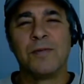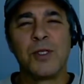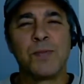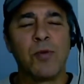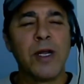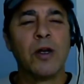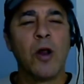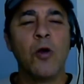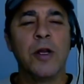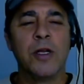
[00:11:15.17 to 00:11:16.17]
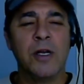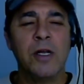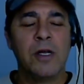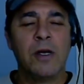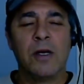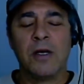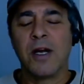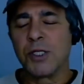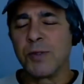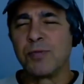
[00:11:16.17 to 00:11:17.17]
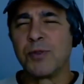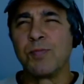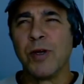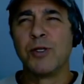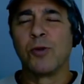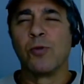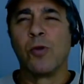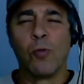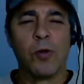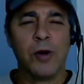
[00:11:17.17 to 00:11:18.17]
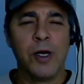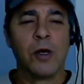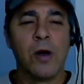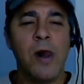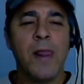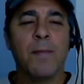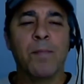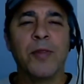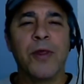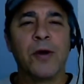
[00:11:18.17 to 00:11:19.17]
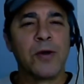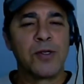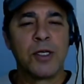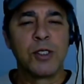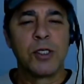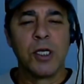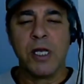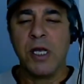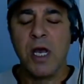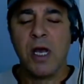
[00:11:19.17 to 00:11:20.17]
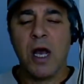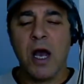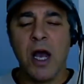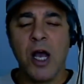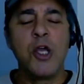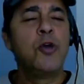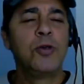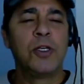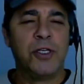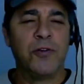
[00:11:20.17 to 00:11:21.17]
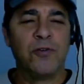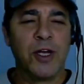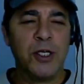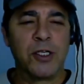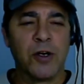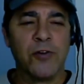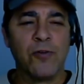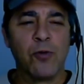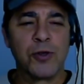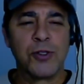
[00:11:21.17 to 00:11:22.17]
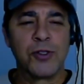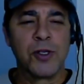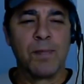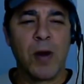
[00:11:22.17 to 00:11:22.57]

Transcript: spring-loaded, not spring's the wrong word here, but they're essentially hugely deflationary forces in the